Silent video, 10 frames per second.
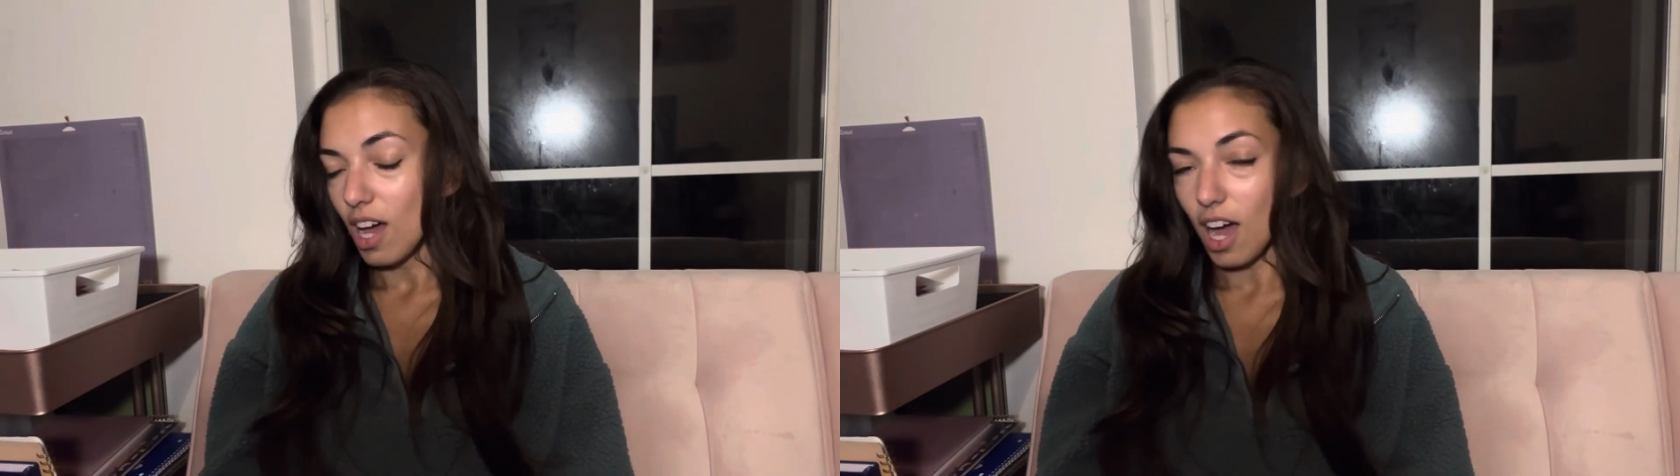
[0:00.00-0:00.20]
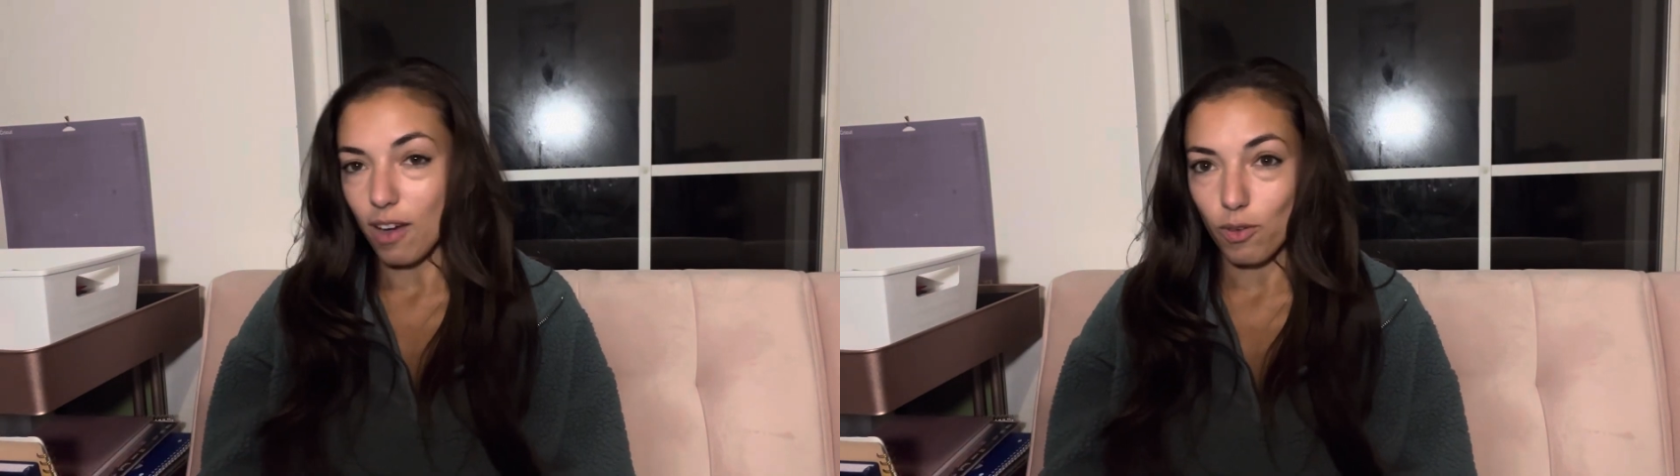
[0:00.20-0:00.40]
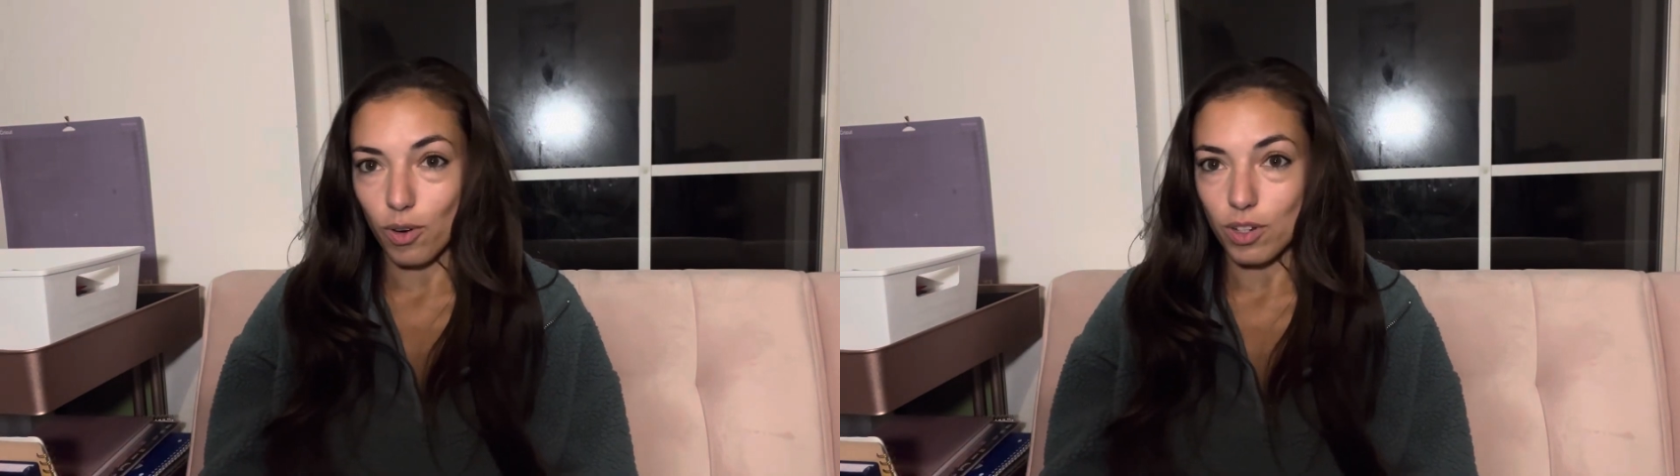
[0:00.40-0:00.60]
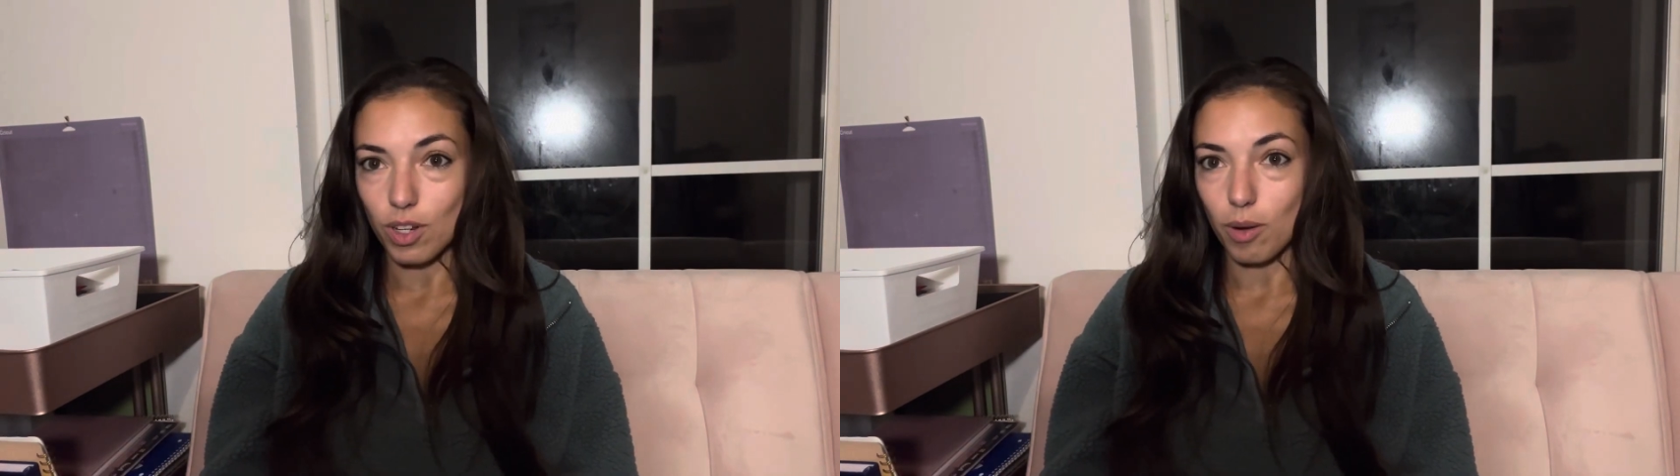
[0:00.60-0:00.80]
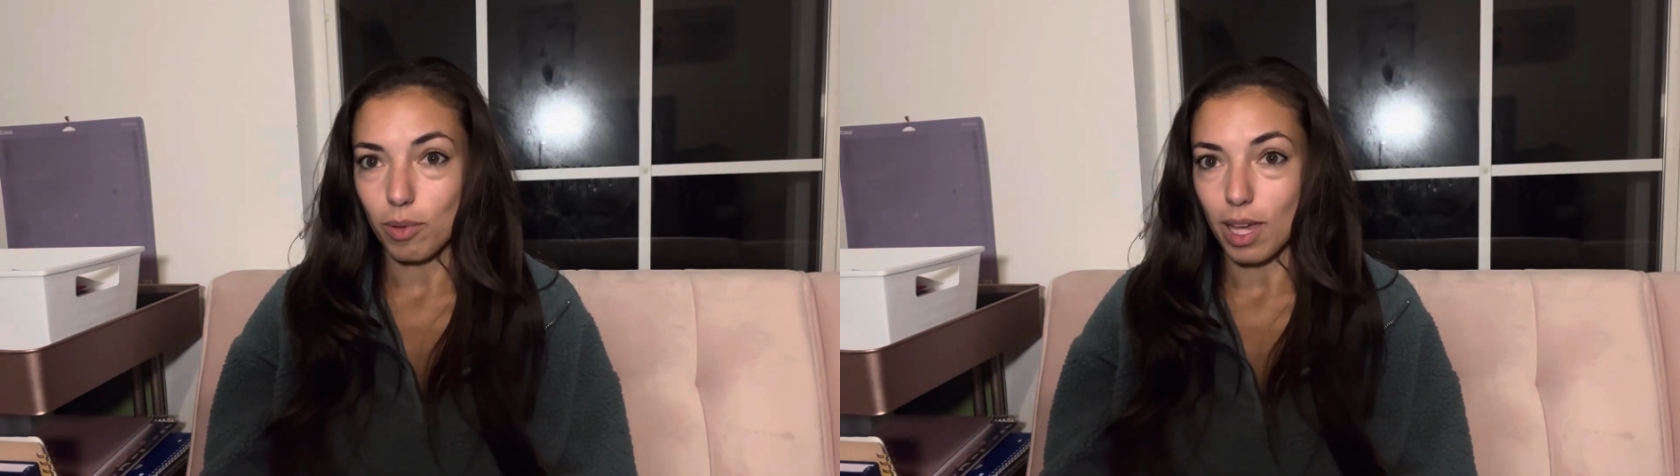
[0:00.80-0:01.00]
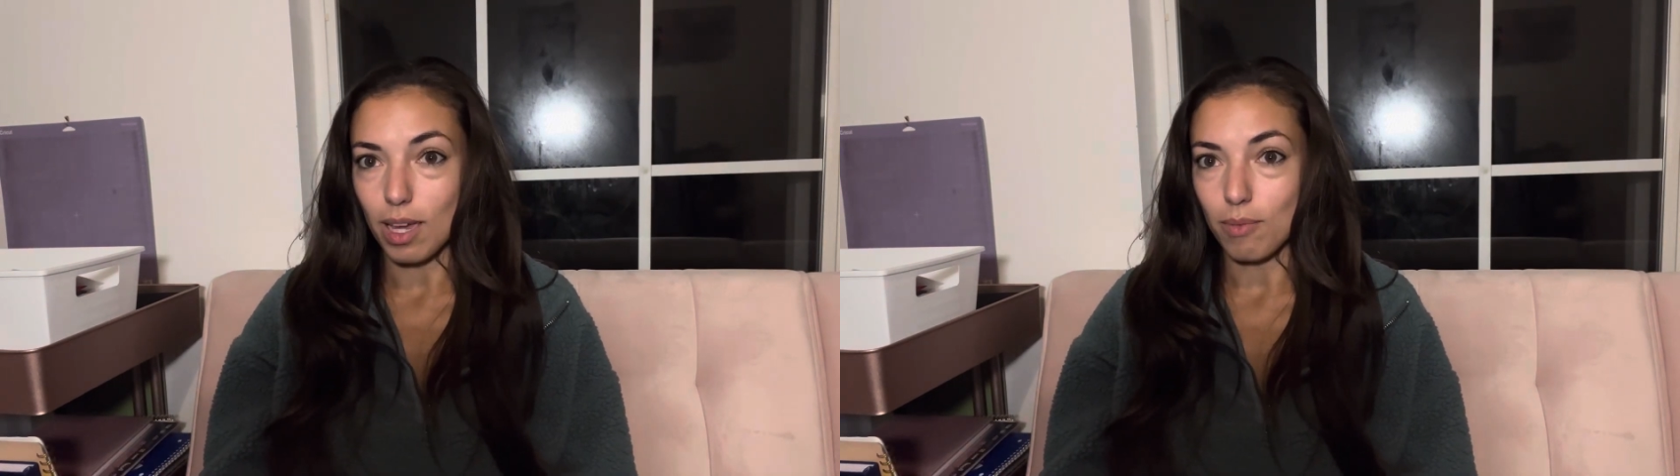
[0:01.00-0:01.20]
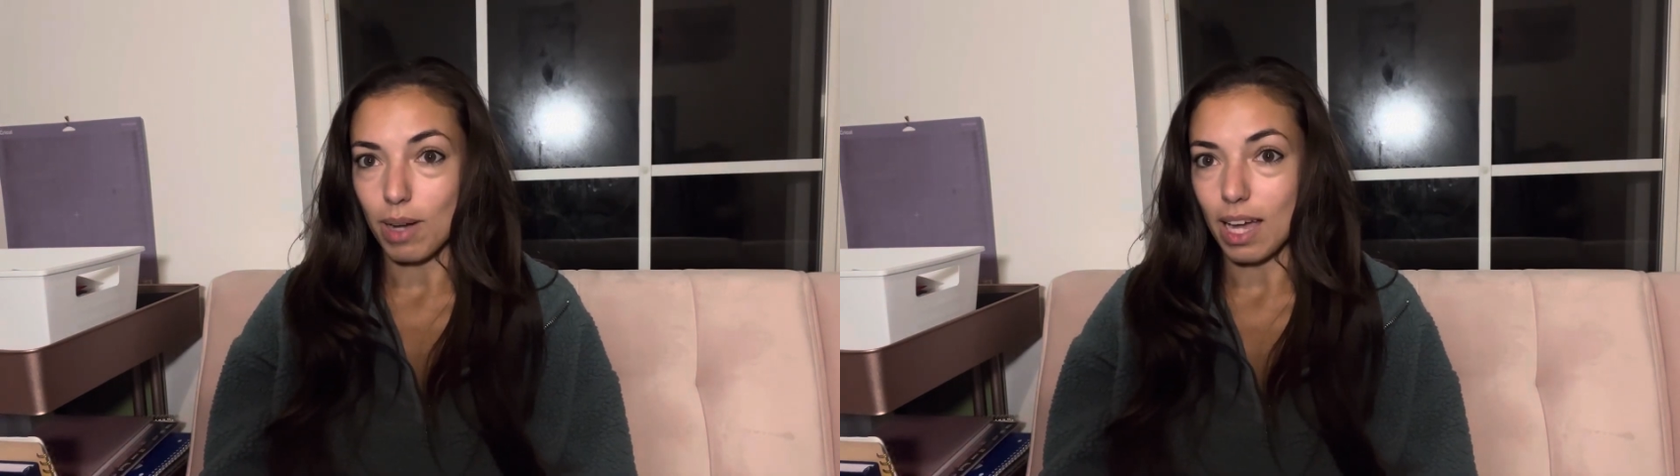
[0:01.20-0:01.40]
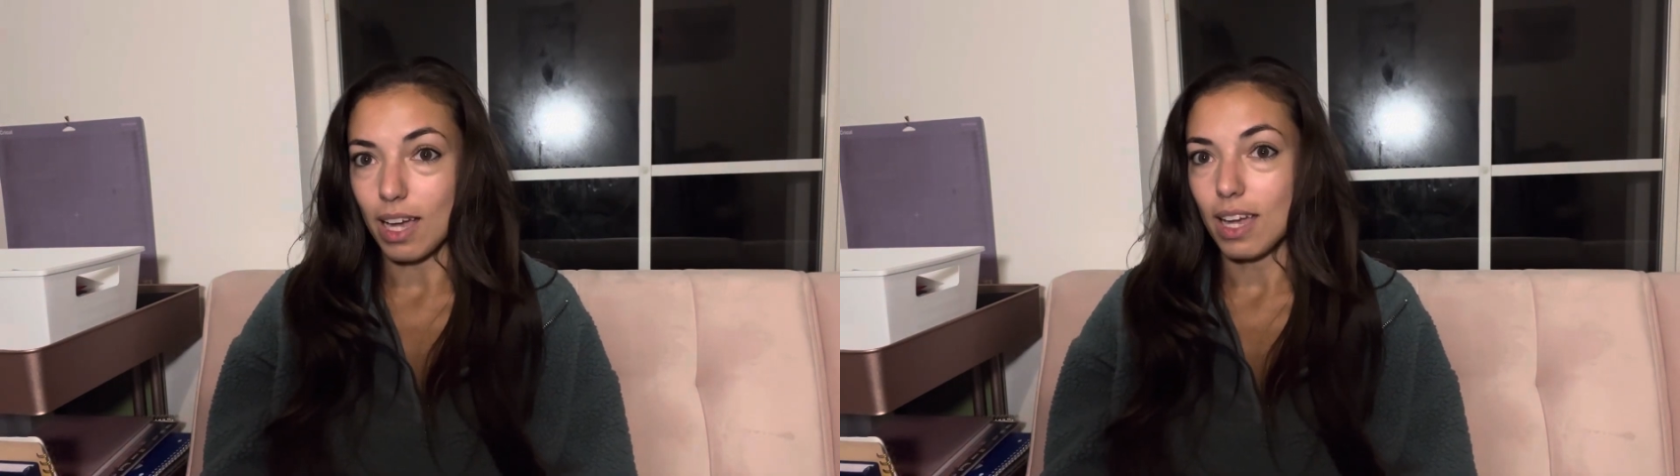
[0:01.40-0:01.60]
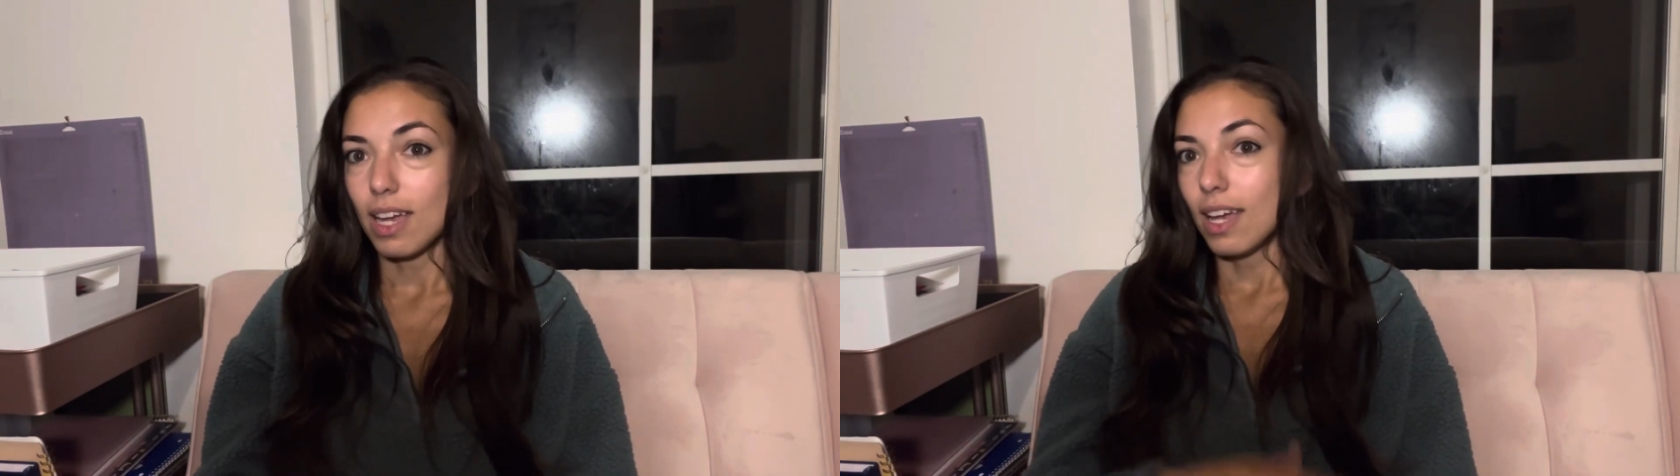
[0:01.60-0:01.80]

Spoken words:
I, of course, start playing my,